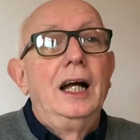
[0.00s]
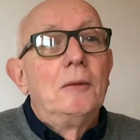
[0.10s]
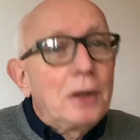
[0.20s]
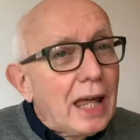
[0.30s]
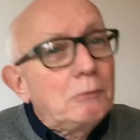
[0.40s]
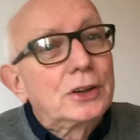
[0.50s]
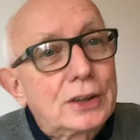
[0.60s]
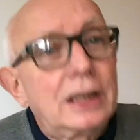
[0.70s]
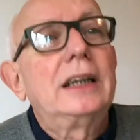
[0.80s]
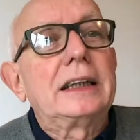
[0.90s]
but that was
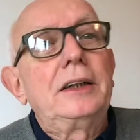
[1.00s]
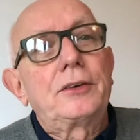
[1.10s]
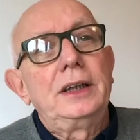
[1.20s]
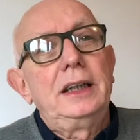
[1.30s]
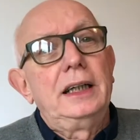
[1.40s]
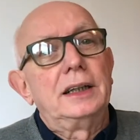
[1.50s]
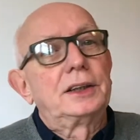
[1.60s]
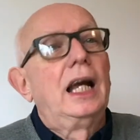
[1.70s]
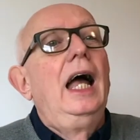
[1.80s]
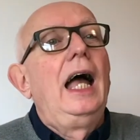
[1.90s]
33 years